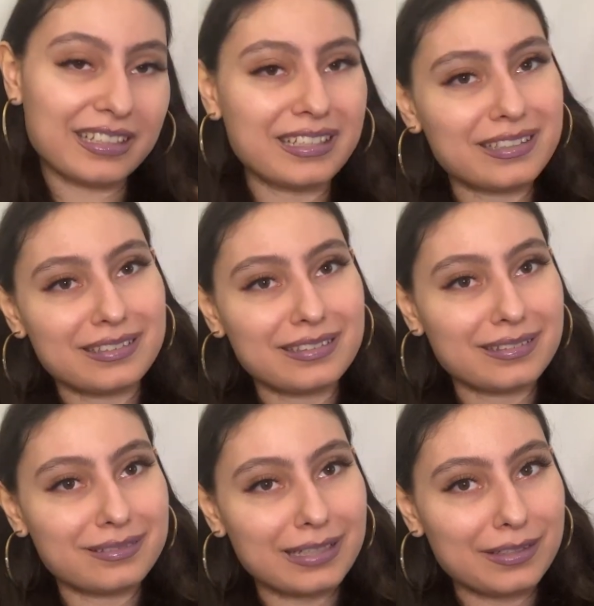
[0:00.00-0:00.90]
And,
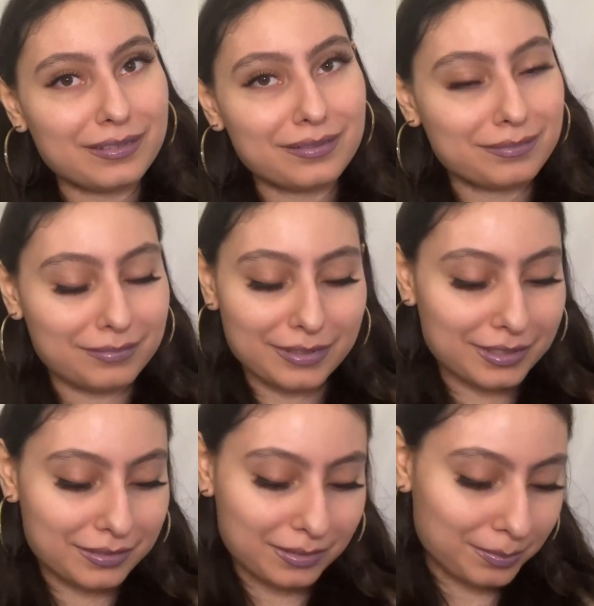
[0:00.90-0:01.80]
oh my
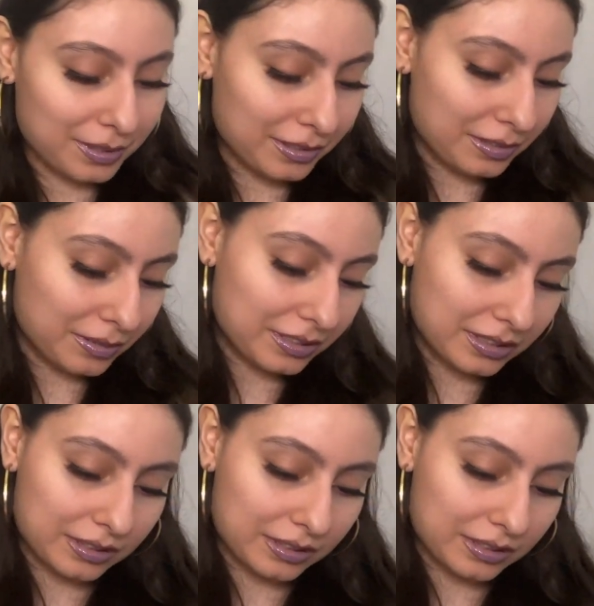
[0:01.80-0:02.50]
god. But anyways,